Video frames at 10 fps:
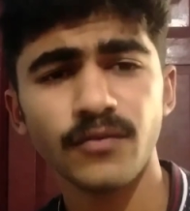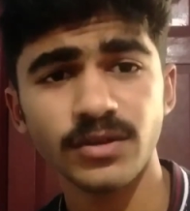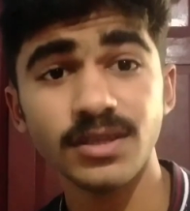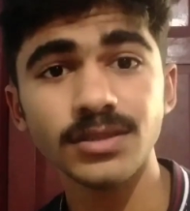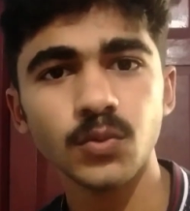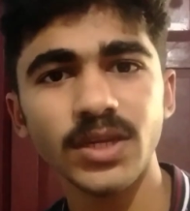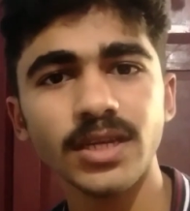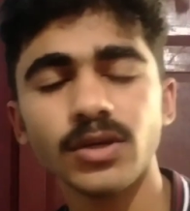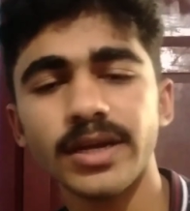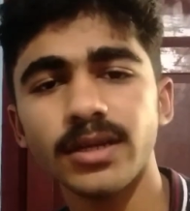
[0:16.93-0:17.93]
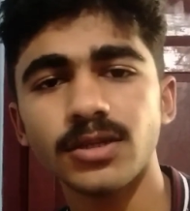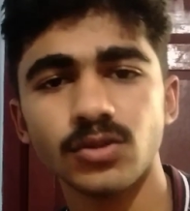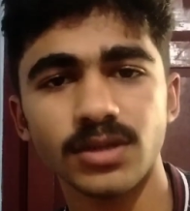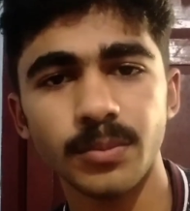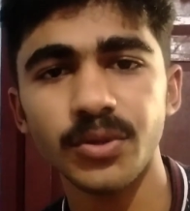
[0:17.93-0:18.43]
For this we need to connect
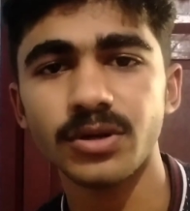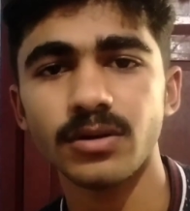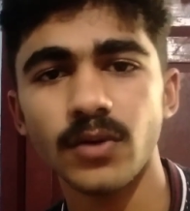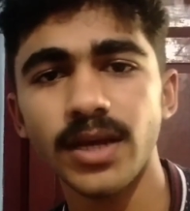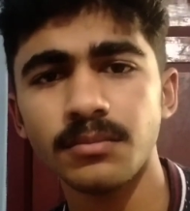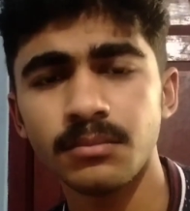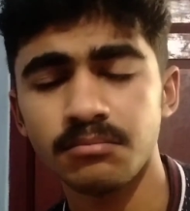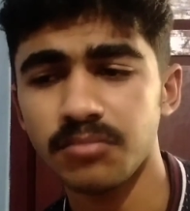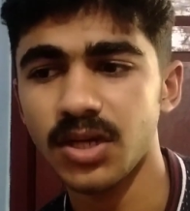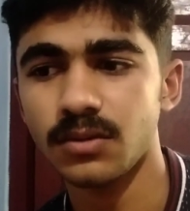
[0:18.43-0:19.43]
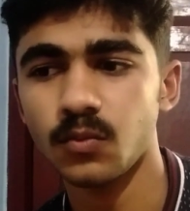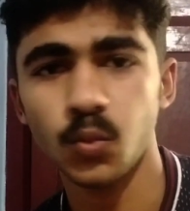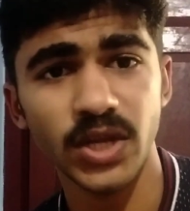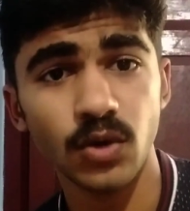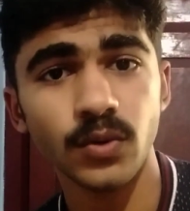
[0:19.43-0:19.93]
to the computer, right? But
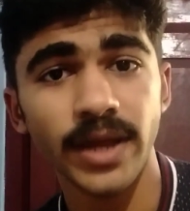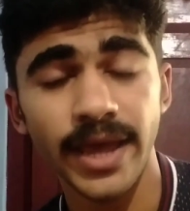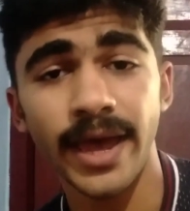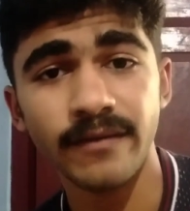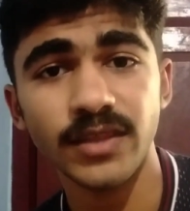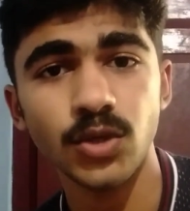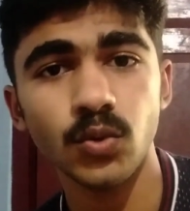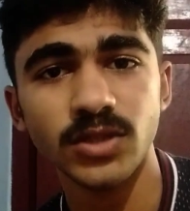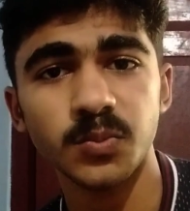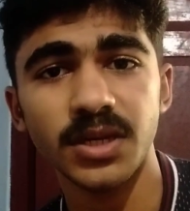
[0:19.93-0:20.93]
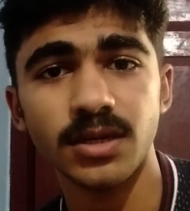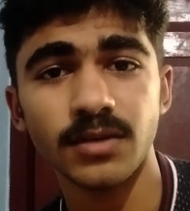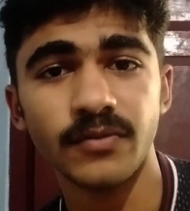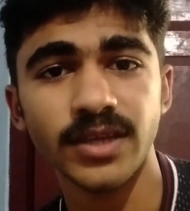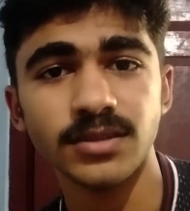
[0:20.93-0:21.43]
we don't have the USB
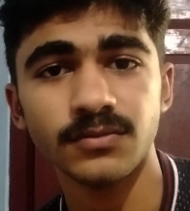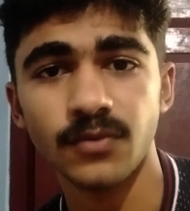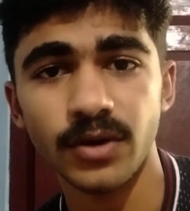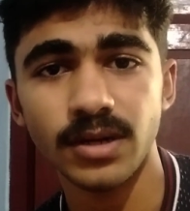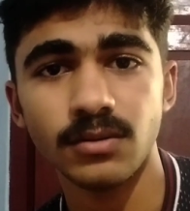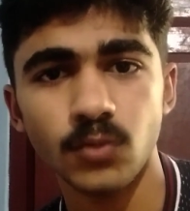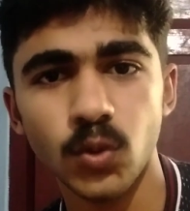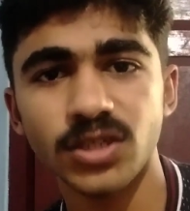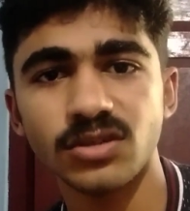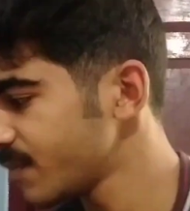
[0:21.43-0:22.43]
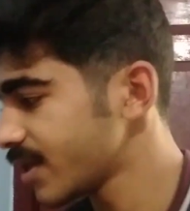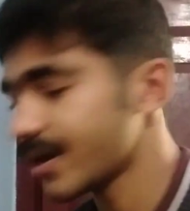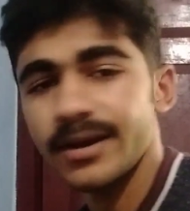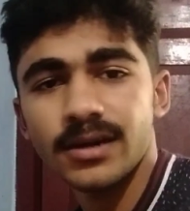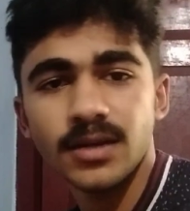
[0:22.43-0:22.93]
interface for it. What to do?
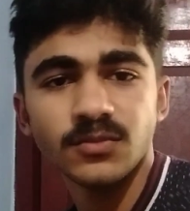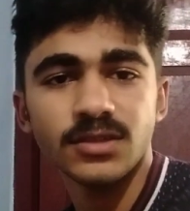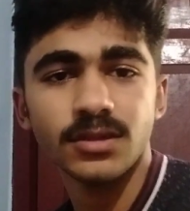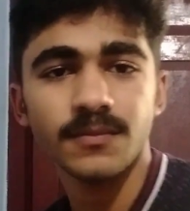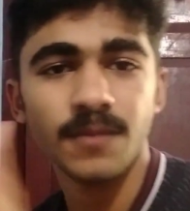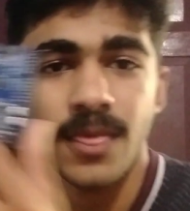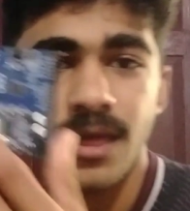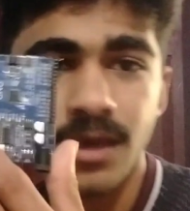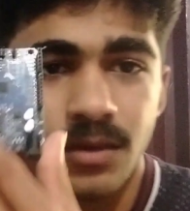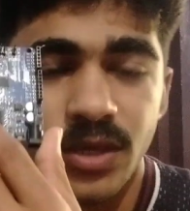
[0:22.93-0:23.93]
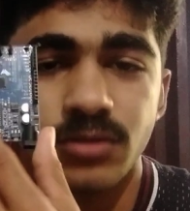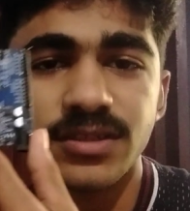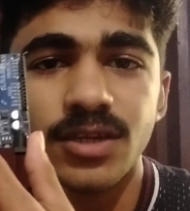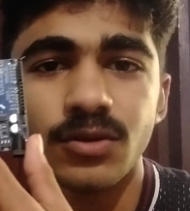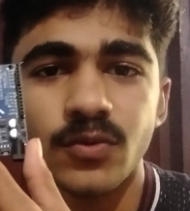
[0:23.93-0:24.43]
Here comes it. We
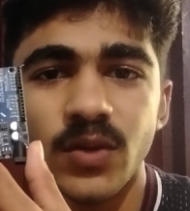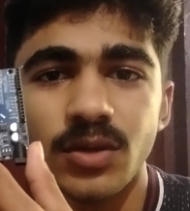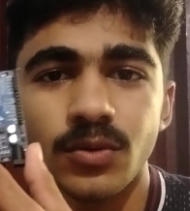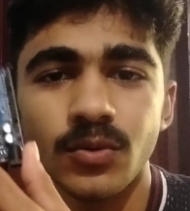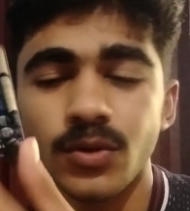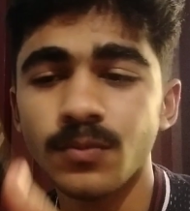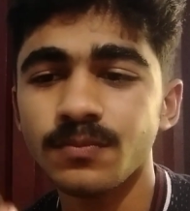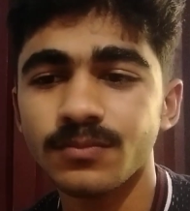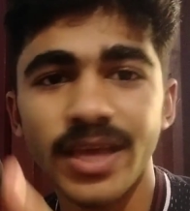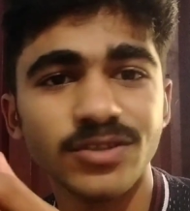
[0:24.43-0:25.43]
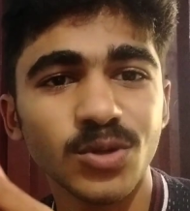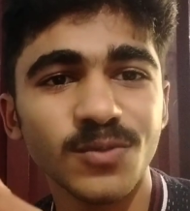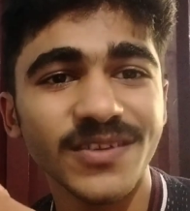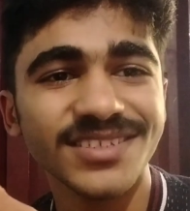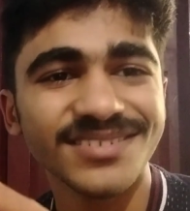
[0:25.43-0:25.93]
use an Arduino Uno as
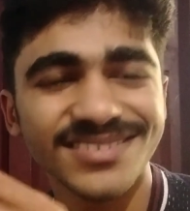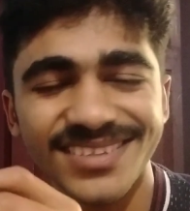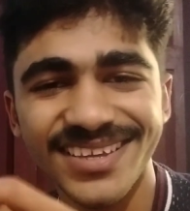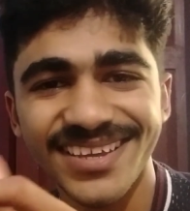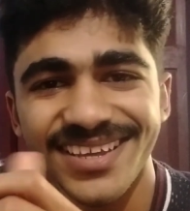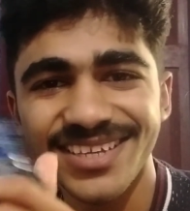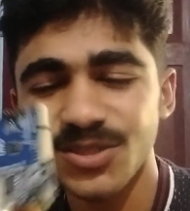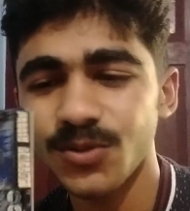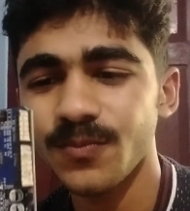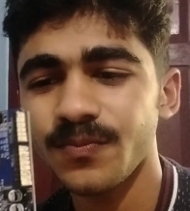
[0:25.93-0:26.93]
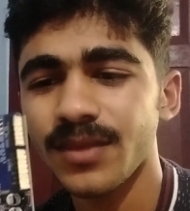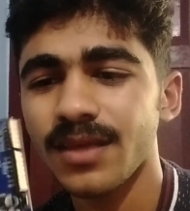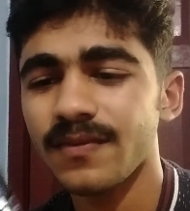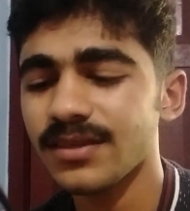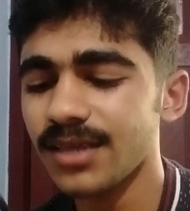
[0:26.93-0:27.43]
always. So
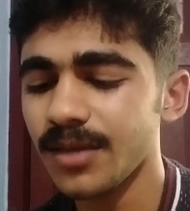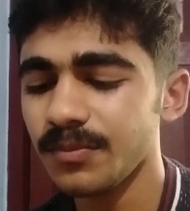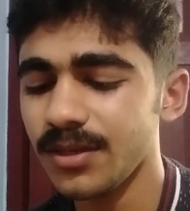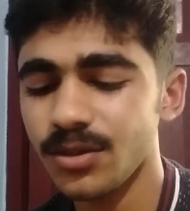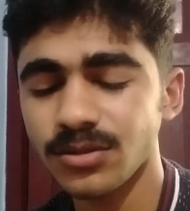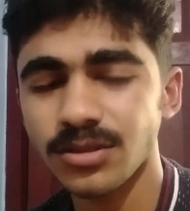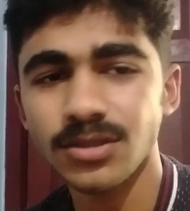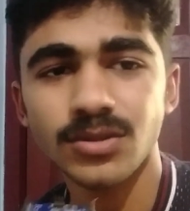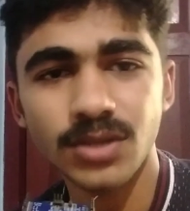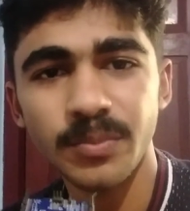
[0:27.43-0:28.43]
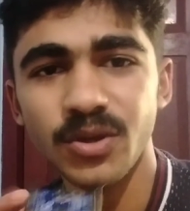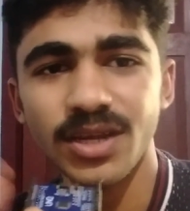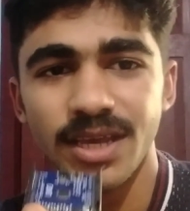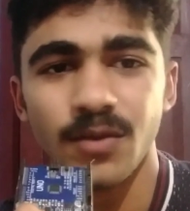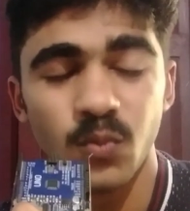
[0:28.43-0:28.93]
this can be used to
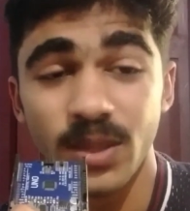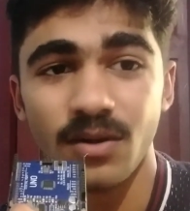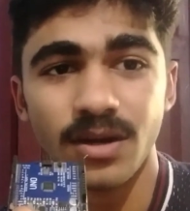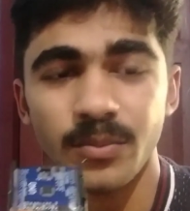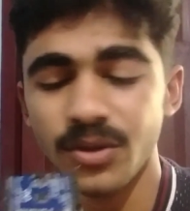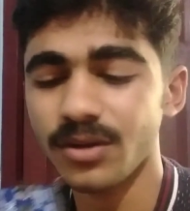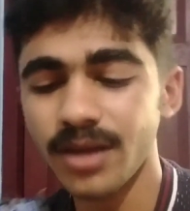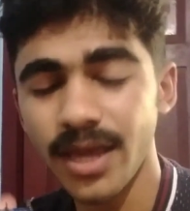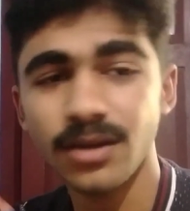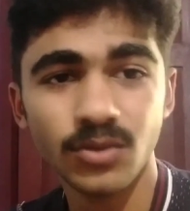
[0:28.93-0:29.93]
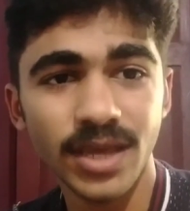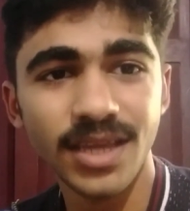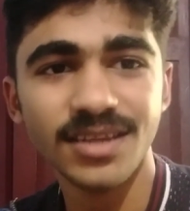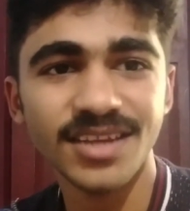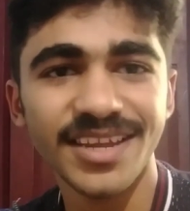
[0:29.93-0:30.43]
communicate with our computer and to the
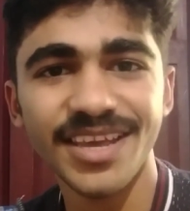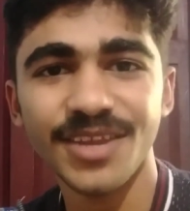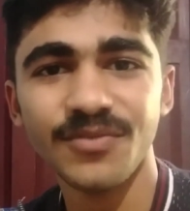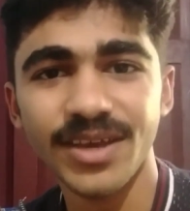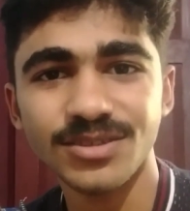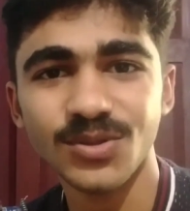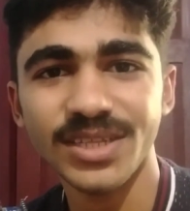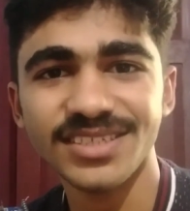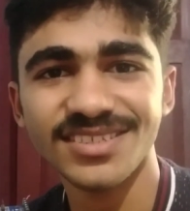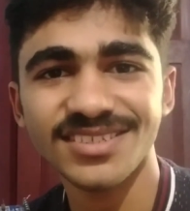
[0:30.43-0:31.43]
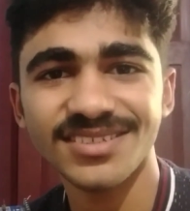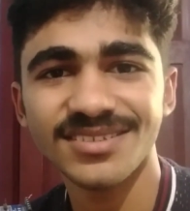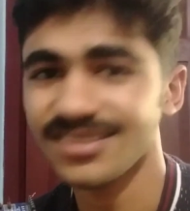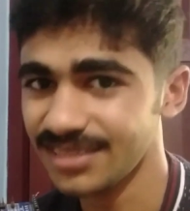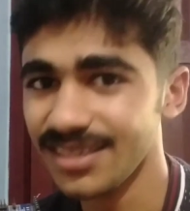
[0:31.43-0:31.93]
ATtiny85. So let's
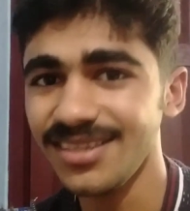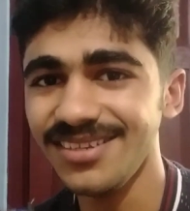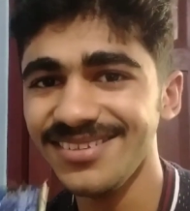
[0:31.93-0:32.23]
see.